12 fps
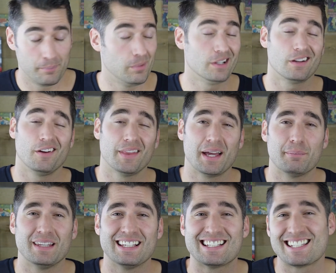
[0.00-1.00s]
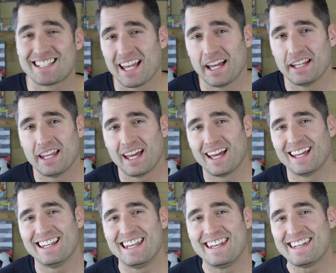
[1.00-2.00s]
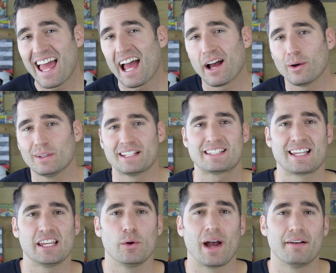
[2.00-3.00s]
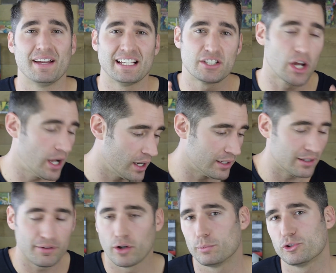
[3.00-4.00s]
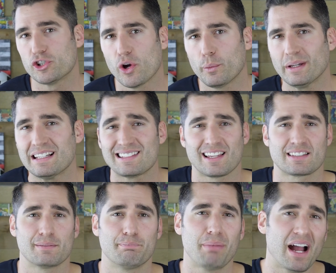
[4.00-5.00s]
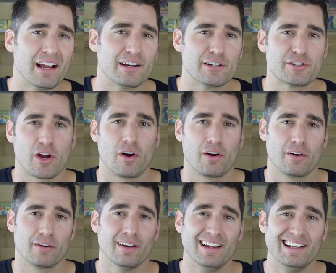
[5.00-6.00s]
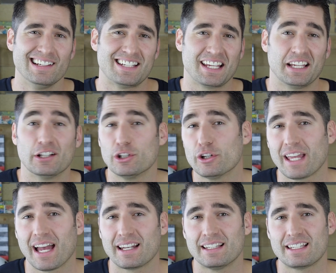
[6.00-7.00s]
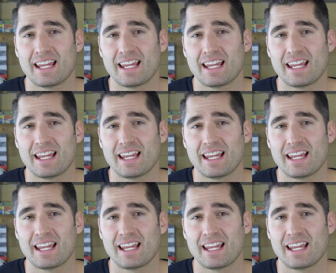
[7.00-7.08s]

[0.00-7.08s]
But all that being said, now let's say you have a ton of home showings, lots of buyers are taking a look at it,